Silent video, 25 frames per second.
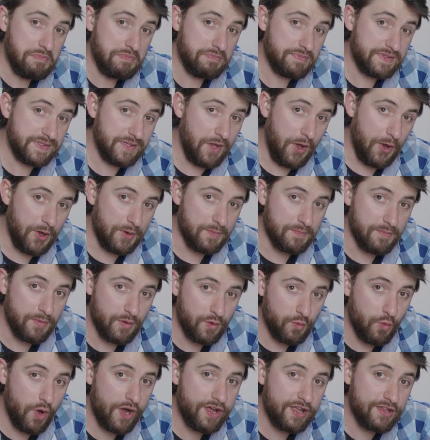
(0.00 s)
So,
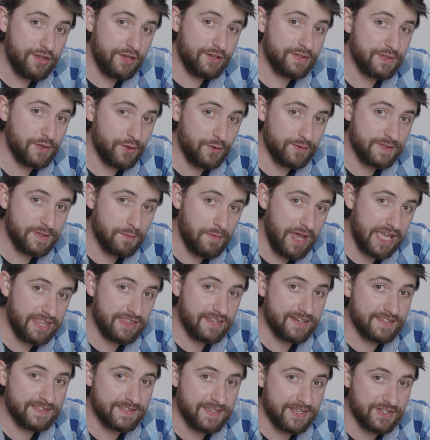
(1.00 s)
what can you do to make
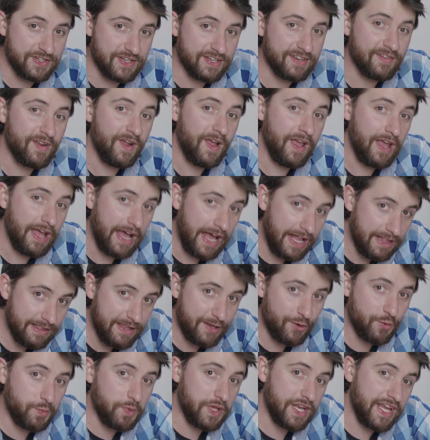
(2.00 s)
the decision a
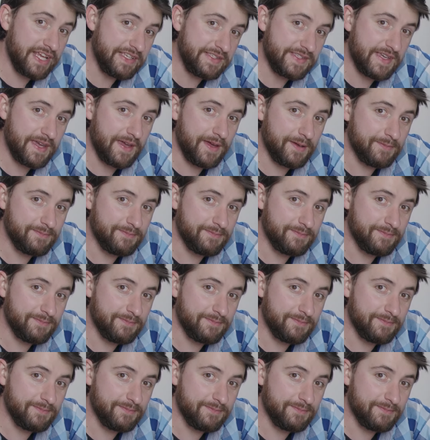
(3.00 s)
little bit easier?